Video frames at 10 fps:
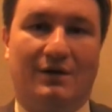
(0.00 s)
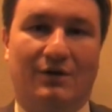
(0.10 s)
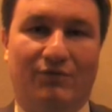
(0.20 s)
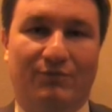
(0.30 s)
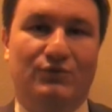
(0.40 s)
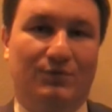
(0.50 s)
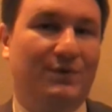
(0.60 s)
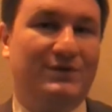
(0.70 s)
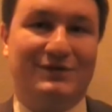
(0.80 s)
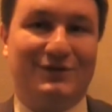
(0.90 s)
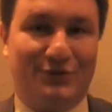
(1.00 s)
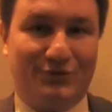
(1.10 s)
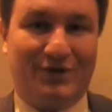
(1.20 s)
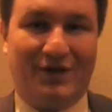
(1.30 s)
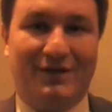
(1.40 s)
of doing business in
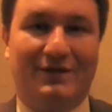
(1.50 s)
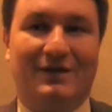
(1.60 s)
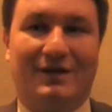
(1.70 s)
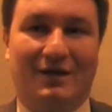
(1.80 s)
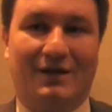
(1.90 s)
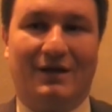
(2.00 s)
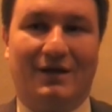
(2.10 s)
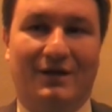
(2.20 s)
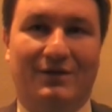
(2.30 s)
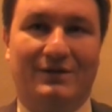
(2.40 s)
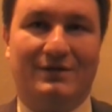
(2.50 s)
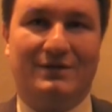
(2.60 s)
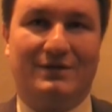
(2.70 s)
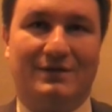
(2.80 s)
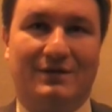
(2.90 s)
Ukraine, and this
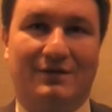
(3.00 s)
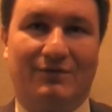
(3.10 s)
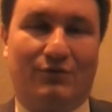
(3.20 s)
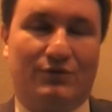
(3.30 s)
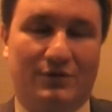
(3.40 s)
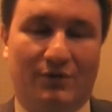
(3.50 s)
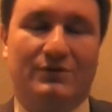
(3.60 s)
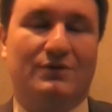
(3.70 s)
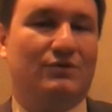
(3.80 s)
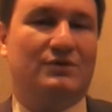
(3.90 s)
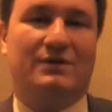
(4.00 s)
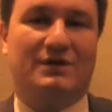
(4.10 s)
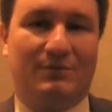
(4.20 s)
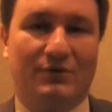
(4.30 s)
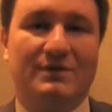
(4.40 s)
is of course not socially
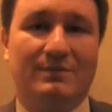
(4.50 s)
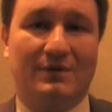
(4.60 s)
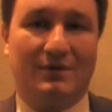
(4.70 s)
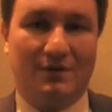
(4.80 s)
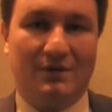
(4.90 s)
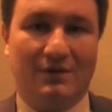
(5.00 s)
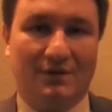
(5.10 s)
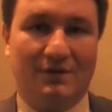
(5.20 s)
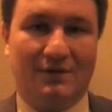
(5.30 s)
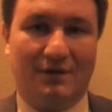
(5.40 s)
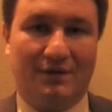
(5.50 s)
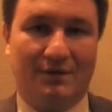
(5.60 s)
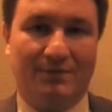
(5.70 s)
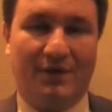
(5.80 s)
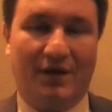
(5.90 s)
responsible
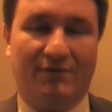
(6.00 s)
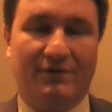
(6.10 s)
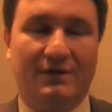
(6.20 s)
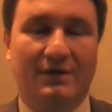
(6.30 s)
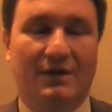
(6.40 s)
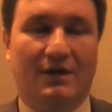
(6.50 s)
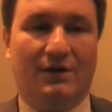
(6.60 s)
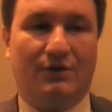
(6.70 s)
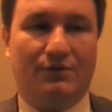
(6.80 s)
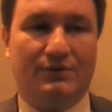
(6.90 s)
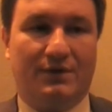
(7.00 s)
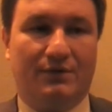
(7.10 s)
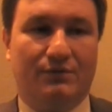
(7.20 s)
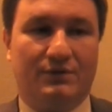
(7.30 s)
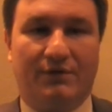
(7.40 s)
behavior. Or they
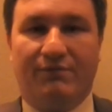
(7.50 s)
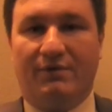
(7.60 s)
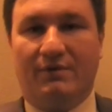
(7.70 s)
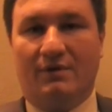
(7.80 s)
do something